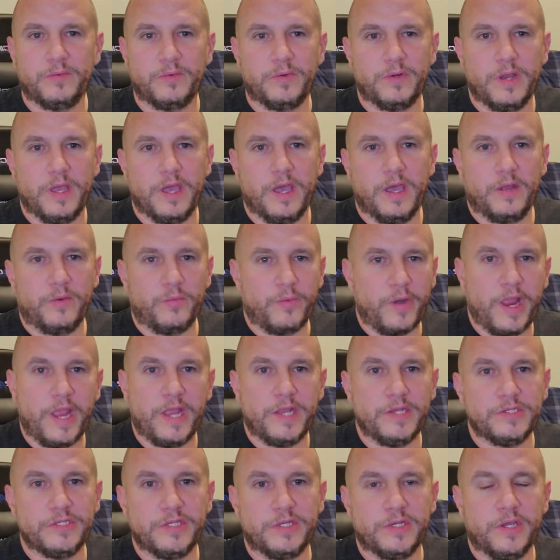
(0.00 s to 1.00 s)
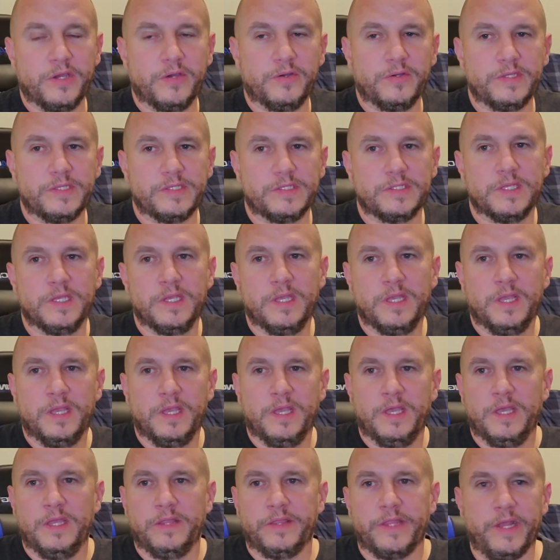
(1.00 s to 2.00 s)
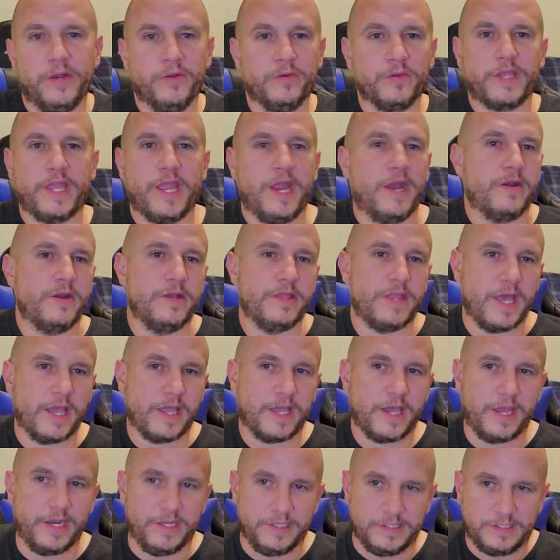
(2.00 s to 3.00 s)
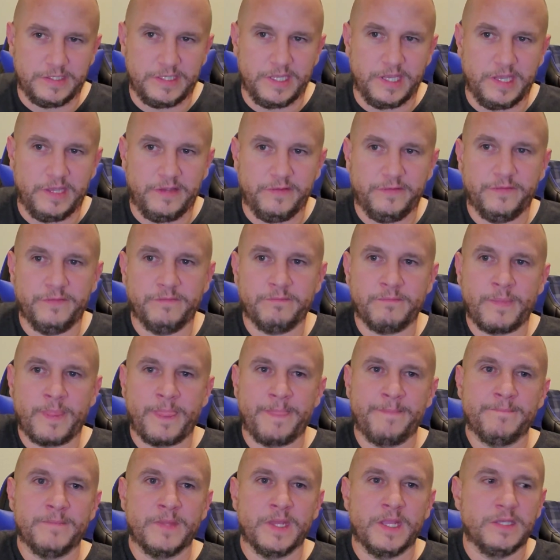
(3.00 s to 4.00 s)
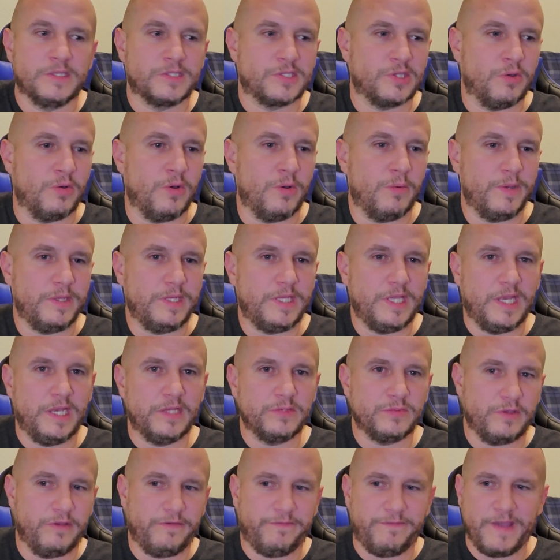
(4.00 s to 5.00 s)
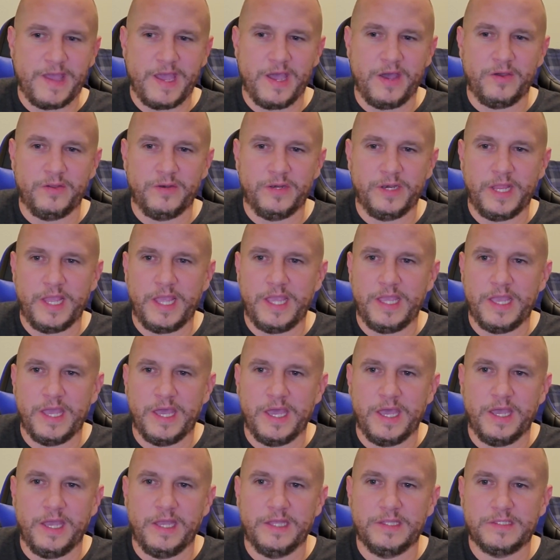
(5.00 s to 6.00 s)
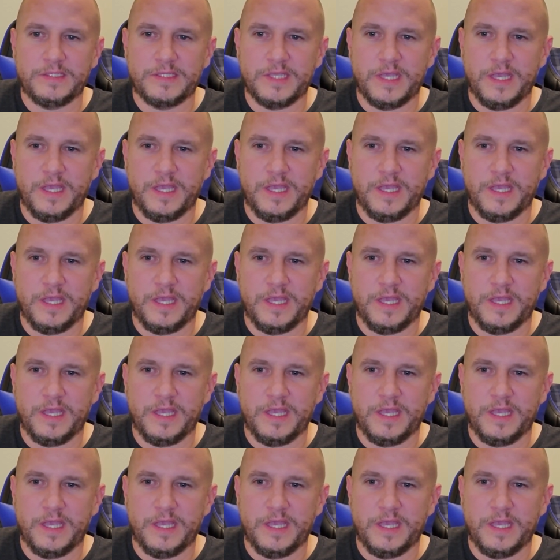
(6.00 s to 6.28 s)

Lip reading: range, is they don't carry that kind of stuff. So what we did is we found it's